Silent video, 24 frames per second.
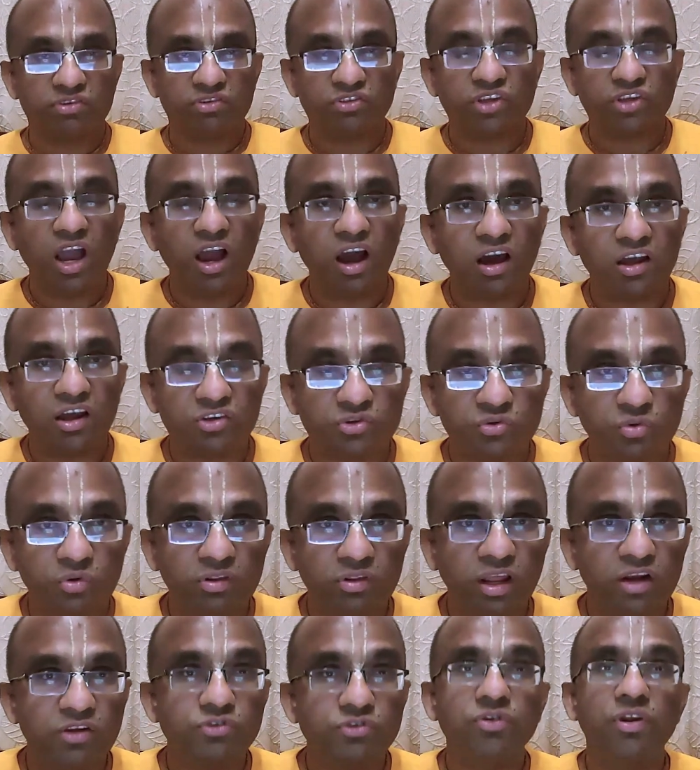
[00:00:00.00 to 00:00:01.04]
charged towards
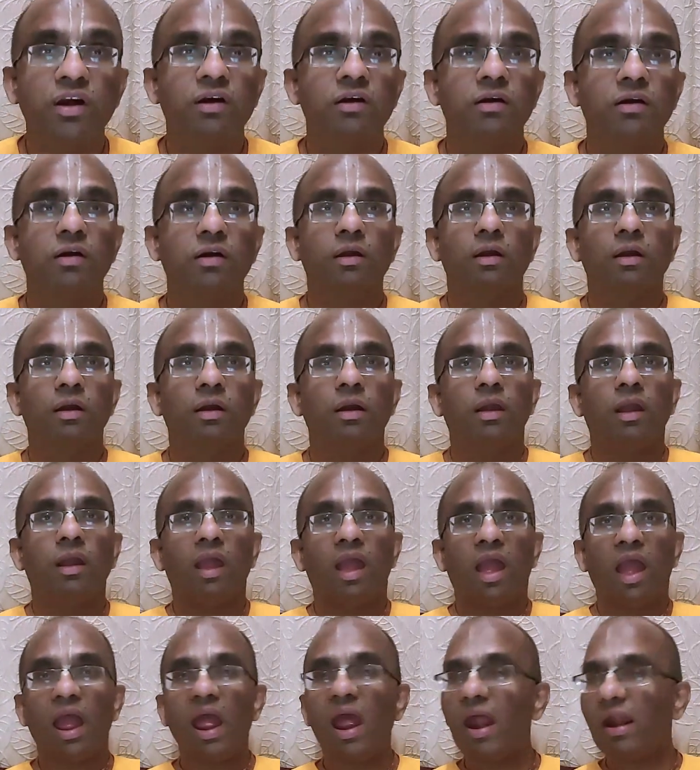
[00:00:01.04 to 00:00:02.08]
Arjuna
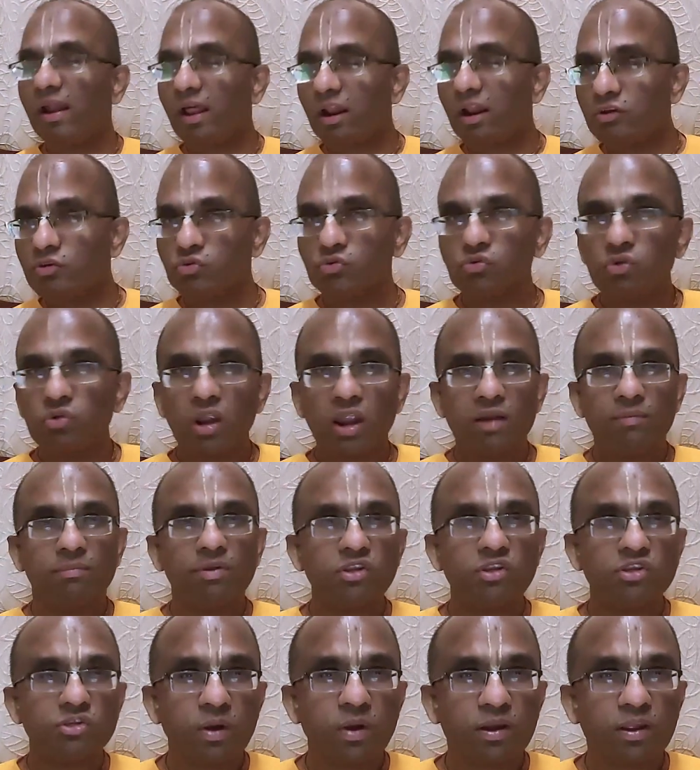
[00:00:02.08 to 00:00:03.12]
and Arjuna and
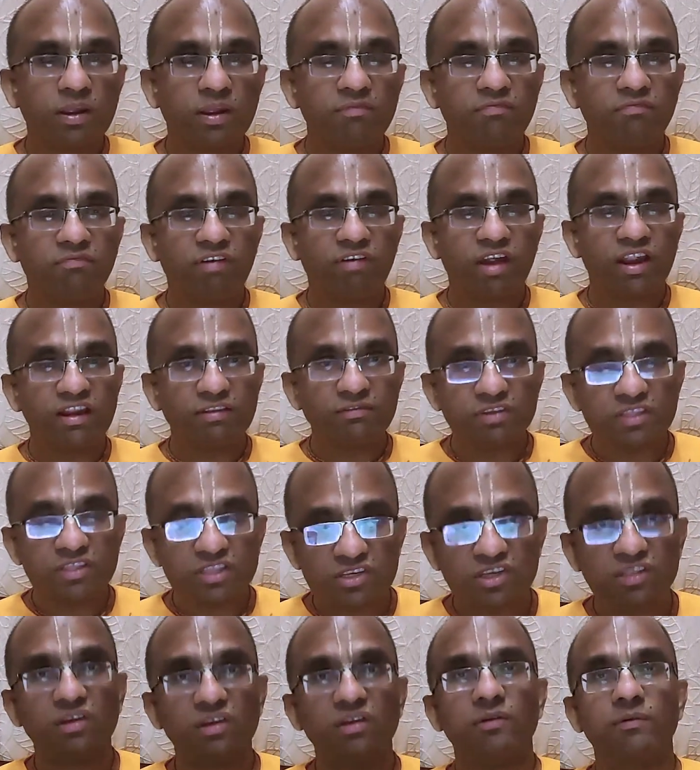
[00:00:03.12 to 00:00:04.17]
Bhishma kept fighting with
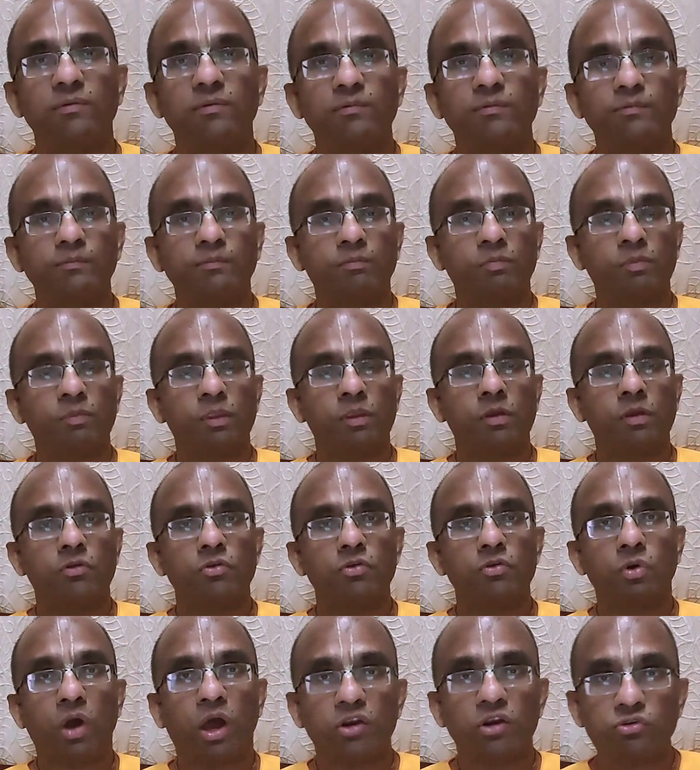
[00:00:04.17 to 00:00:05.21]
each other.
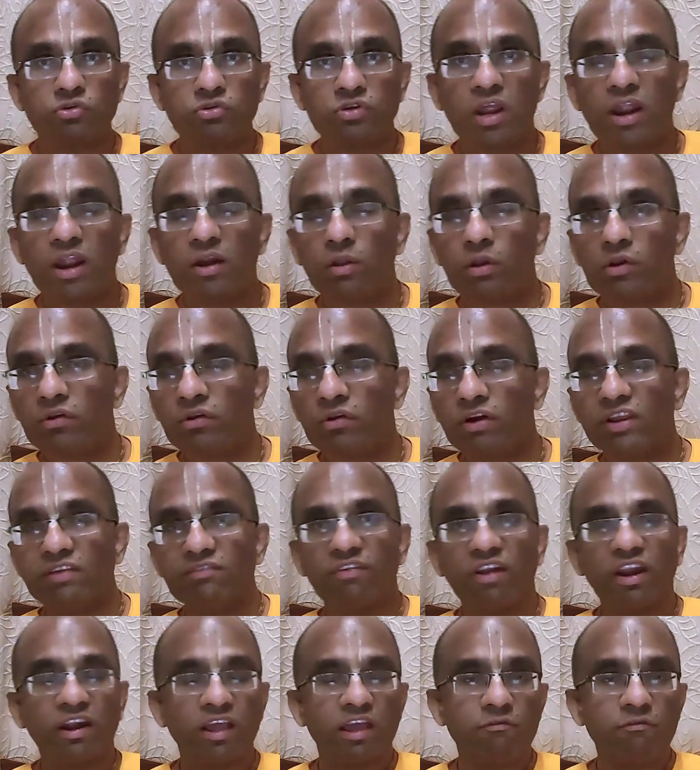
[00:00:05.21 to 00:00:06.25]
So Arjuna had already
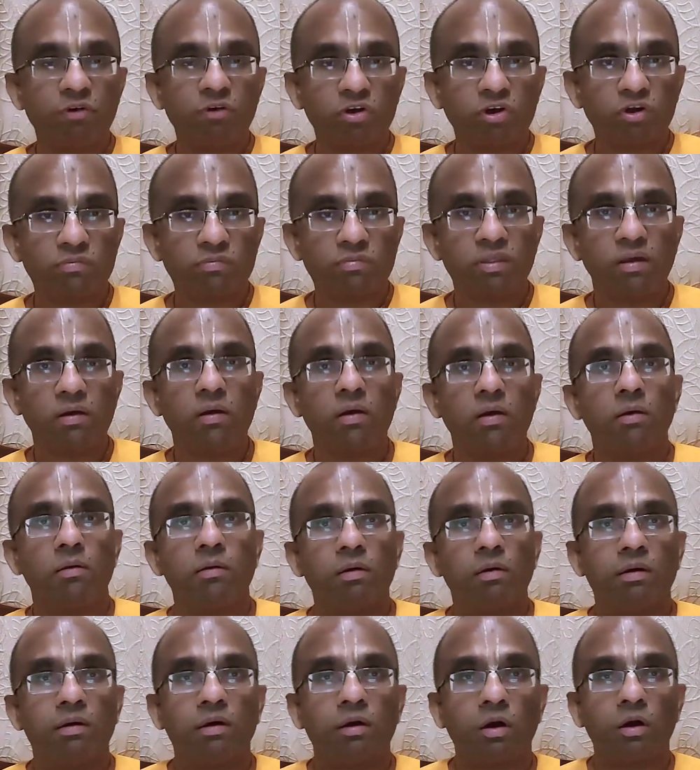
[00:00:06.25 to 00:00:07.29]
wreaked havoc on
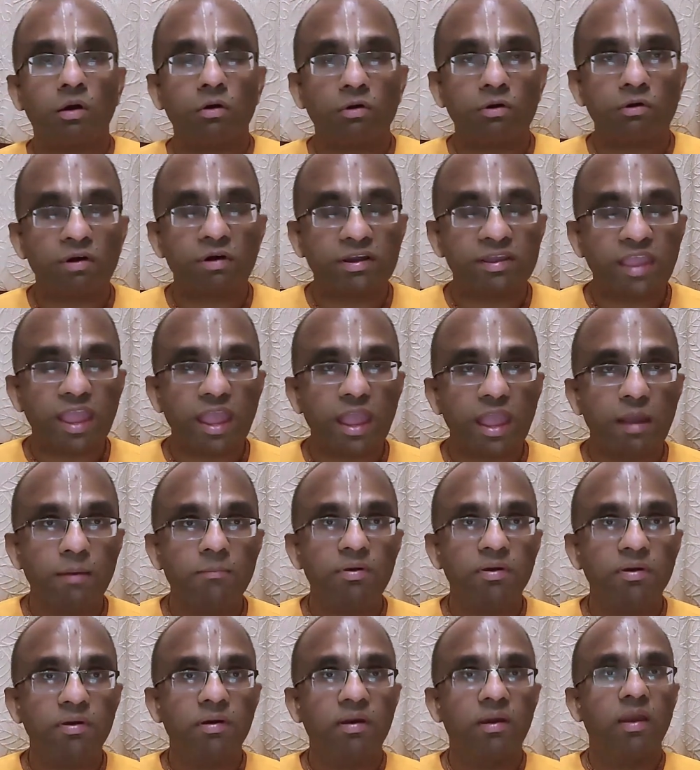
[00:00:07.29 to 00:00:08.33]
the Kaurava
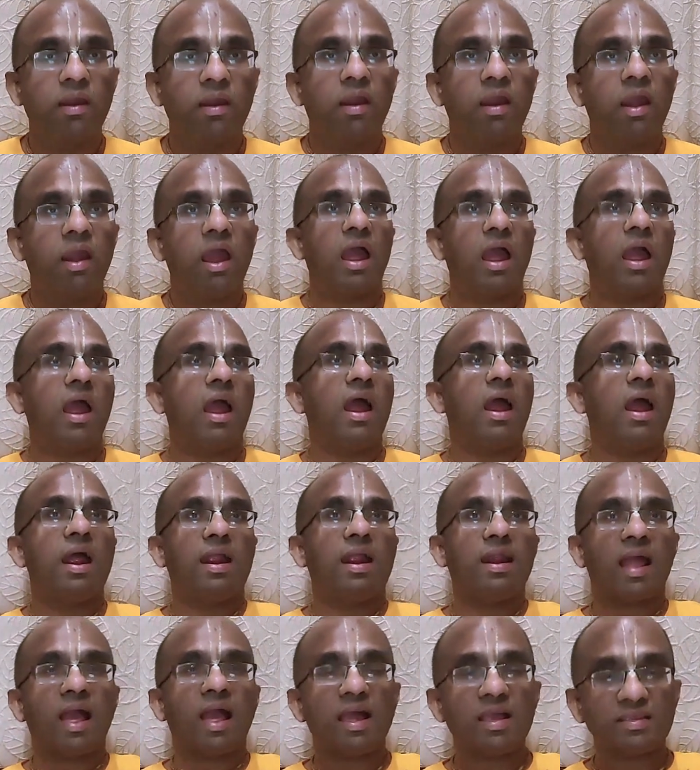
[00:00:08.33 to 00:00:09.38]
camp,
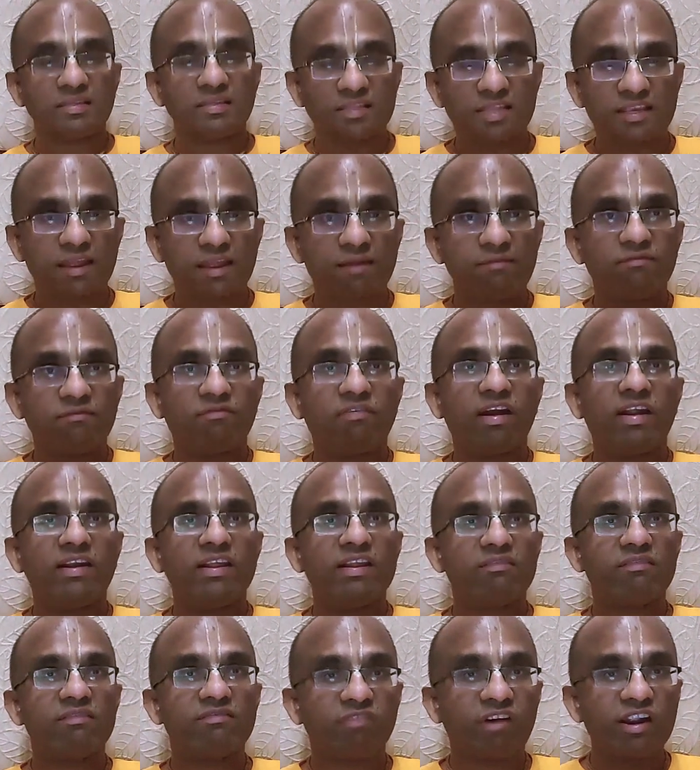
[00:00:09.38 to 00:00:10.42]
and as they kept
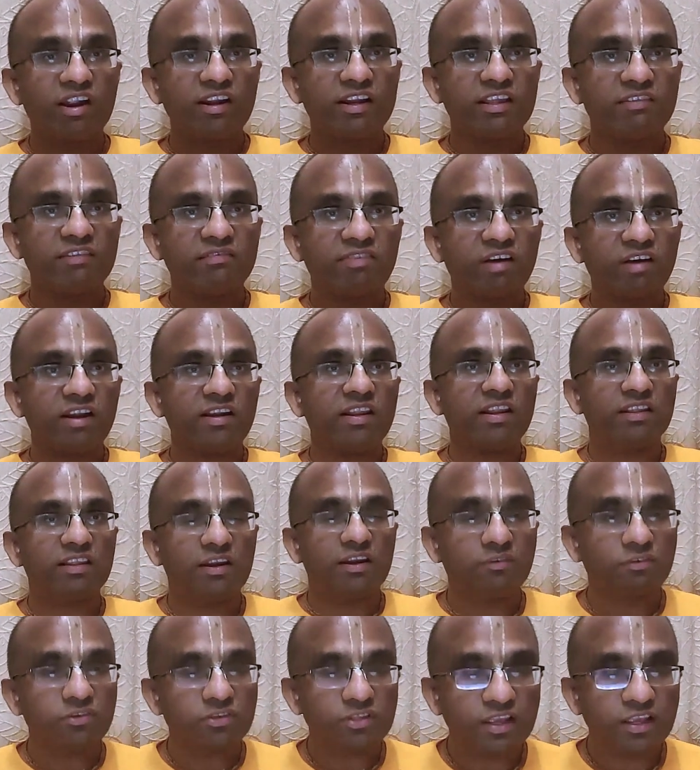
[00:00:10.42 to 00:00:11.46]
fighting, fighting, fighting,
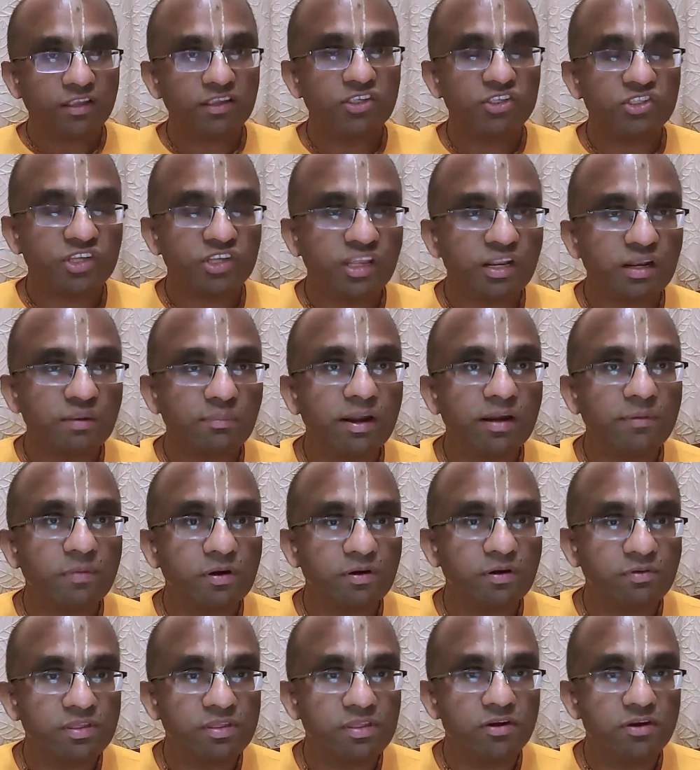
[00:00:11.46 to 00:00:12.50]
it was like a stalemate
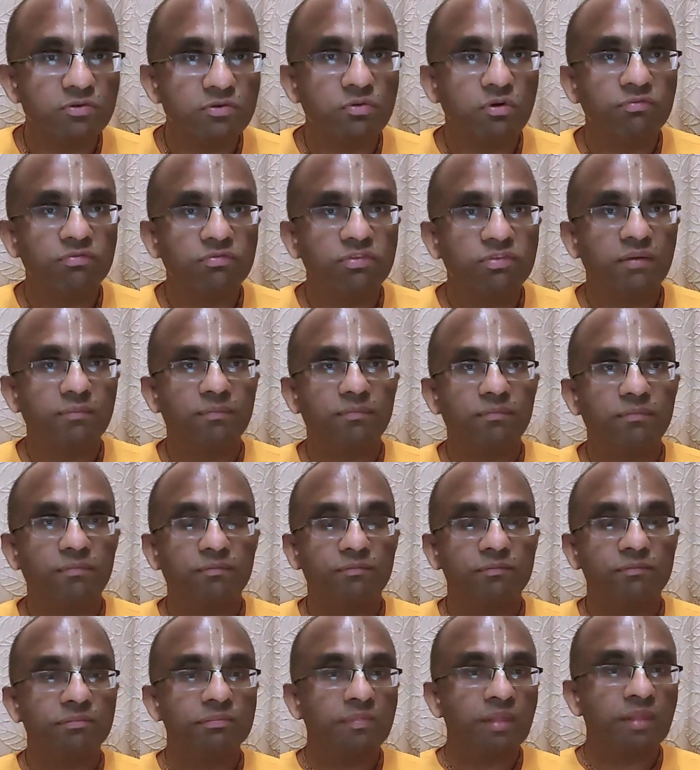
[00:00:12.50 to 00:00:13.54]
between the two of them.
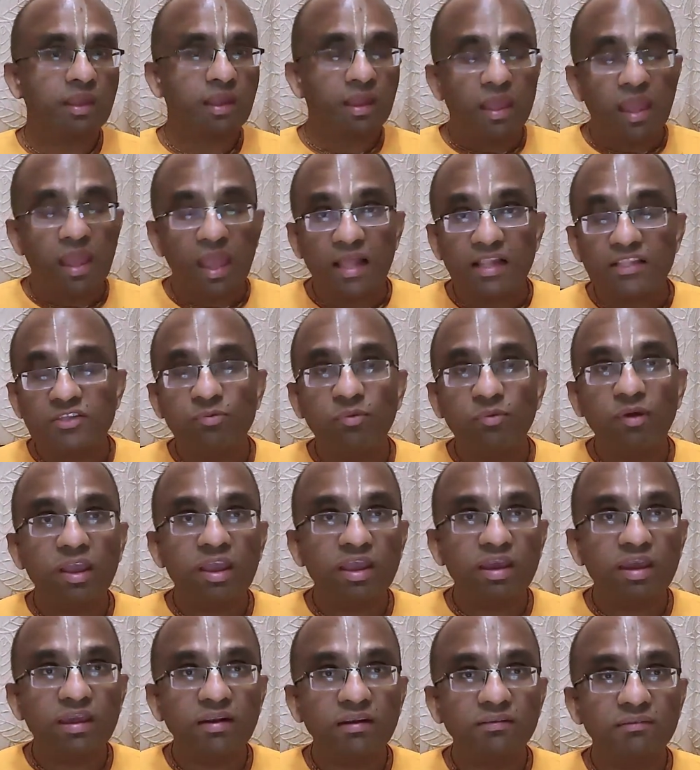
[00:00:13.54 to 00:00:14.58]

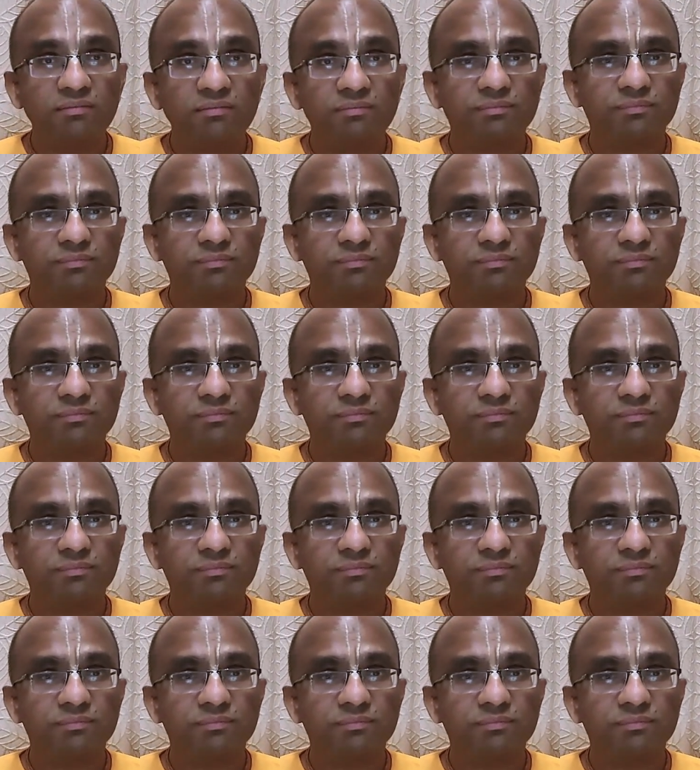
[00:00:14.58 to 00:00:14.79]
Elsewhere,